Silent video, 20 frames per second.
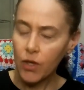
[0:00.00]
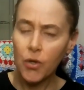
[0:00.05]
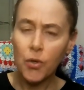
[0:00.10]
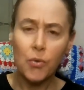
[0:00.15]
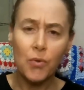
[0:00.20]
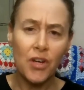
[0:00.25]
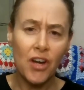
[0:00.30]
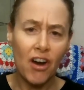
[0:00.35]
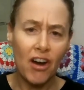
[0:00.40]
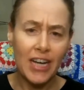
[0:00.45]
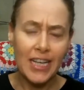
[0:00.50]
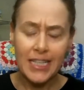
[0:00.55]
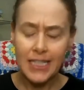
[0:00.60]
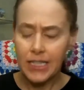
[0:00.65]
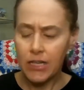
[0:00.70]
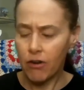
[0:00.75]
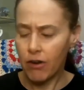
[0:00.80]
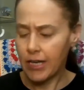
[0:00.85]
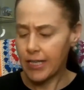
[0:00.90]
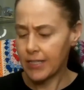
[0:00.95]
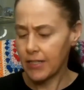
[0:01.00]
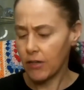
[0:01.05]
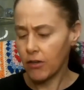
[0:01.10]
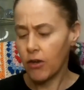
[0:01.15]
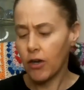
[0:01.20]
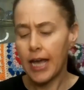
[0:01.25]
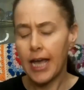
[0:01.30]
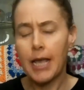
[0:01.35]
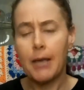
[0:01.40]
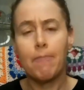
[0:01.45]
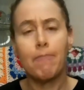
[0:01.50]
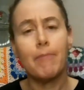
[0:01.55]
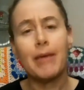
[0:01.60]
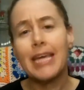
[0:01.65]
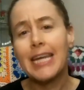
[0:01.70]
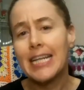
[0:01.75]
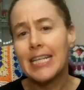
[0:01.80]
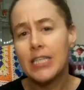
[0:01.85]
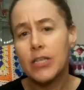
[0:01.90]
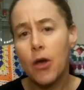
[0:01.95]
Oh, nice, nice. I got a
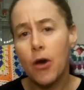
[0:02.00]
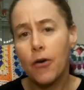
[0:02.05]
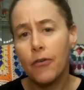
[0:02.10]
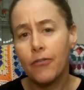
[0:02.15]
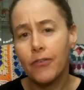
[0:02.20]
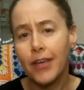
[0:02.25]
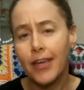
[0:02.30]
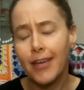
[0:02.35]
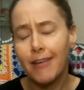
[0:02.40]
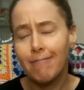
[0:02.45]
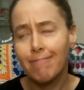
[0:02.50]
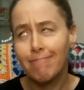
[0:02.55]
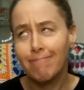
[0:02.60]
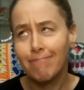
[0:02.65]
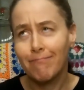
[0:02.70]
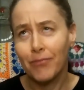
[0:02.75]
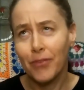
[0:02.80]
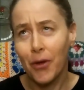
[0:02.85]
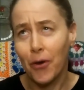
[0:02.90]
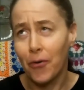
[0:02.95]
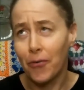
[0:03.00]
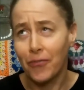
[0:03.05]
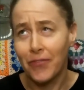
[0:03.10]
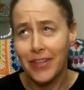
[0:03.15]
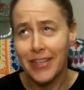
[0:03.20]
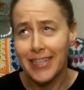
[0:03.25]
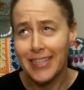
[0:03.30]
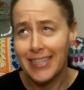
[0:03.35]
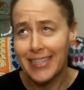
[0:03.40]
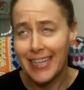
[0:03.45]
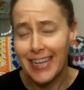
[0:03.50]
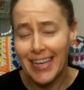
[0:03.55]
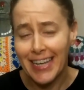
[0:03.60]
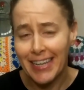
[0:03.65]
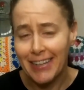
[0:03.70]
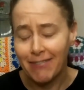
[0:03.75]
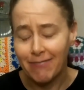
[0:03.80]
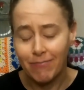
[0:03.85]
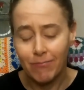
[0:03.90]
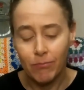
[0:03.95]
Beanie's coffee.
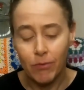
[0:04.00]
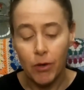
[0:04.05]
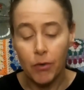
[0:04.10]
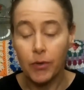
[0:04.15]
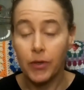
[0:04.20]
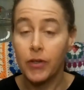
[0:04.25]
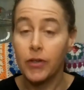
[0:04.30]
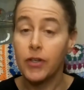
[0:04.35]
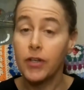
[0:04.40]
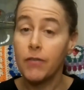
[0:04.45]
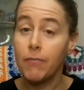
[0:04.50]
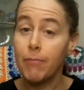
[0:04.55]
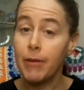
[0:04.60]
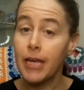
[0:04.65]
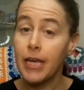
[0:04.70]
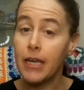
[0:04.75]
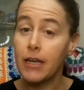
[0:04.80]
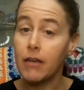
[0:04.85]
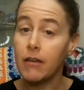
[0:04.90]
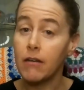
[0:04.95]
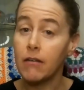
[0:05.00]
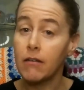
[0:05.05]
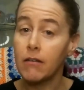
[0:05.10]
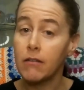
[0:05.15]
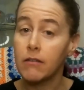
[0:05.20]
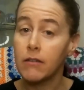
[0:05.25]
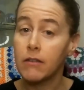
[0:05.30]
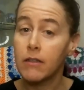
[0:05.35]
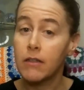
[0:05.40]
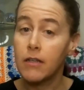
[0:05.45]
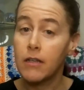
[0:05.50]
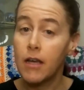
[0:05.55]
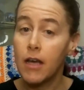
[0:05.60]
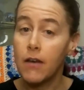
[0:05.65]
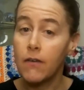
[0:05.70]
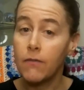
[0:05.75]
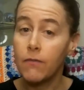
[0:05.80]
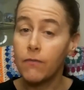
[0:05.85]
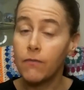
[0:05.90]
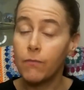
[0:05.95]
Obviously, well, it could have been
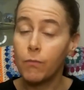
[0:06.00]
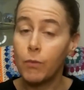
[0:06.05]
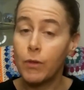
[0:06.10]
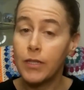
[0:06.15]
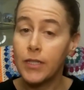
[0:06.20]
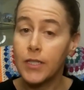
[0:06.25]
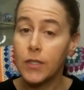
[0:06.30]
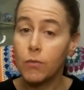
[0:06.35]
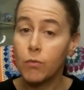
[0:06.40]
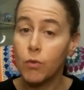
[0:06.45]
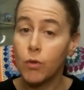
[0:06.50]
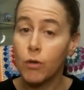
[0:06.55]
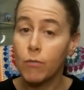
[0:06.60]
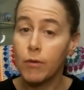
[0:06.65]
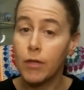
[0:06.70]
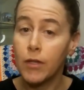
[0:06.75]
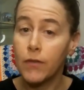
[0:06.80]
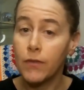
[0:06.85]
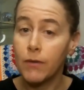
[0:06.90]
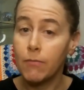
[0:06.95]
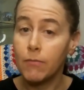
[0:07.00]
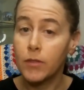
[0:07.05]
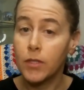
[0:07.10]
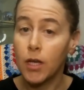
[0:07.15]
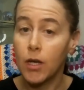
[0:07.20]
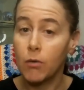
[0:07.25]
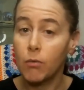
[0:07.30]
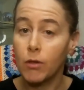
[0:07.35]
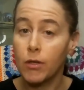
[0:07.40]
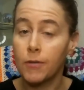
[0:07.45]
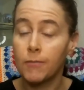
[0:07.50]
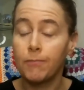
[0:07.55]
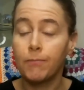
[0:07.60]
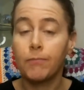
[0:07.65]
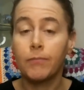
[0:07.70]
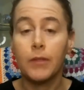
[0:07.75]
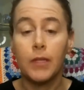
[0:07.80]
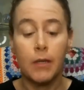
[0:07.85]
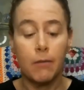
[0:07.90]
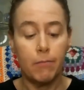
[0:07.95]
a winter warmer, the Vimto one,
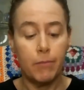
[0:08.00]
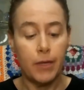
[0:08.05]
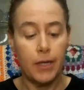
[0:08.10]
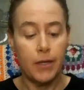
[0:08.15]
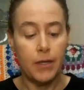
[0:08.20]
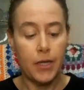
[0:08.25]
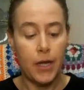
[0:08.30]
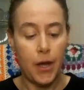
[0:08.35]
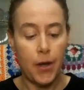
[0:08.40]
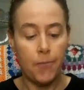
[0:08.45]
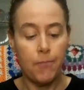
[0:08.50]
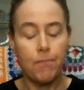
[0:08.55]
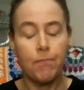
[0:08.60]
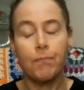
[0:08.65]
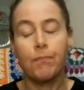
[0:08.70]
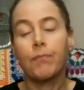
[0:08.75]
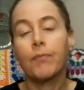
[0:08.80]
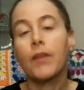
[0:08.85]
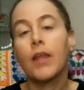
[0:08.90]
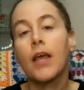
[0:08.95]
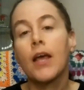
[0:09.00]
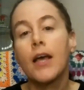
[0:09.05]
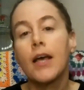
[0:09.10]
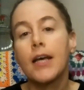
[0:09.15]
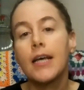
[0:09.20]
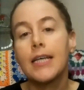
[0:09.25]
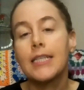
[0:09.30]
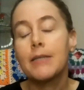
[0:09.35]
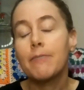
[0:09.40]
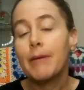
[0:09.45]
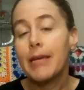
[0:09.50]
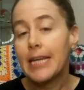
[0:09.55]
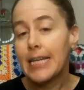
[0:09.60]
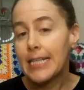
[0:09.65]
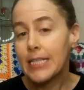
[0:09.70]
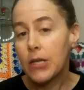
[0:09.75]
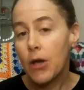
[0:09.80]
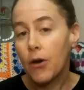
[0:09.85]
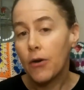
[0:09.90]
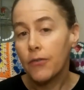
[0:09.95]
but no. It's a
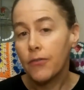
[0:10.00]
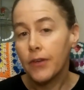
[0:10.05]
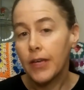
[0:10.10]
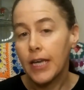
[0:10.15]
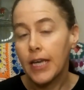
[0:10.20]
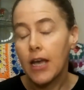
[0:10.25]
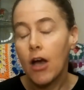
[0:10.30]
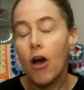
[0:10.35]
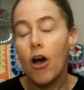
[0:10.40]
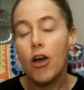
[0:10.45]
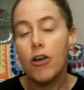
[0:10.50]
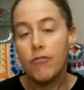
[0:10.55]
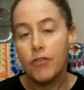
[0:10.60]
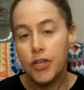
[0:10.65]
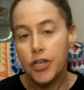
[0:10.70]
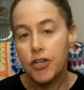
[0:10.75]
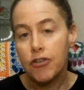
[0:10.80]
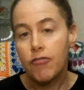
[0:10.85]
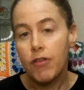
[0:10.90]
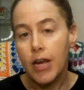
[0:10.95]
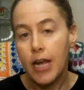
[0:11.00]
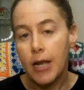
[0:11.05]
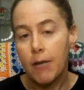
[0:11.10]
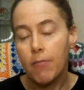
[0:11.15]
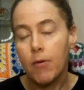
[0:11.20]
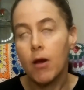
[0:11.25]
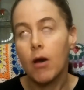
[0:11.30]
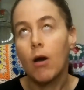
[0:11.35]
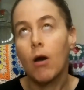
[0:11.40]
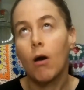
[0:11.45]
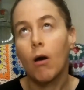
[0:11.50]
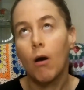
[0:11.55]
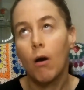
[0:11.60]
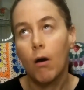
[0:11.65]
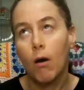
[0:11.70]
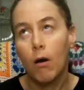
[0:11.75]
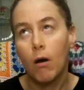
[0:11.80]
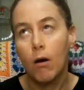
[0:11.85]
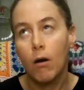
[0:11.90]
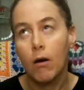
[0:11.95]
Beanie's coffee, Irish cream.
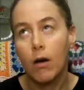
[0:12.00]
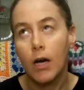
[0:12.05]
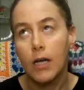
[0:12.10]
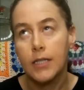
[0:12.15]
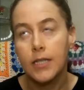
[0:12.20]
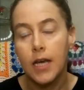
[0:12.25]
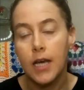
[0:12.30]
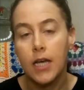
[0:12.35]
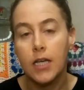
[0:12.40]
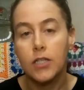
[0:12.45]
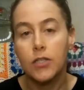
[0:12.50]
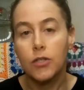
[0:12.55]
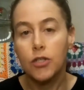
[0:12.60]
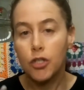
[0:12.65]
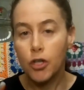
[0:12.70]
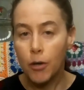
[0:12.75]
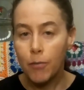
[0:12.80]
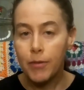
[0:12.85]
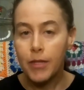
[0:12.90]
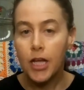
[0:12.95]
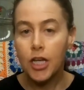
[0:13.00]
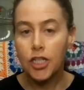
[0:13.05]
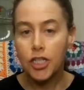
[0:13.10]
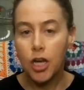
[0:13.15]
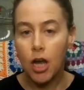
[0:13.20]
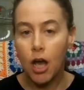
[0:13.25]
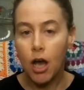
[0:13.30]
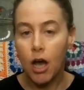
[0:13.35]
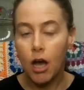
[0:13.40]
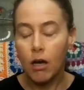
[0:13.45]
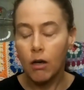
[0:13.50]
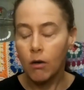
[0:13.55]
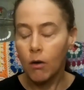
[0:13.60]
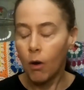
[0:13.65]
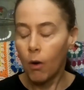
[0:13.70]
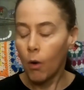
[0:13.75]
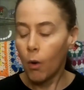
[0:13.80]
Oh, I tell you, as soon as you open that jar.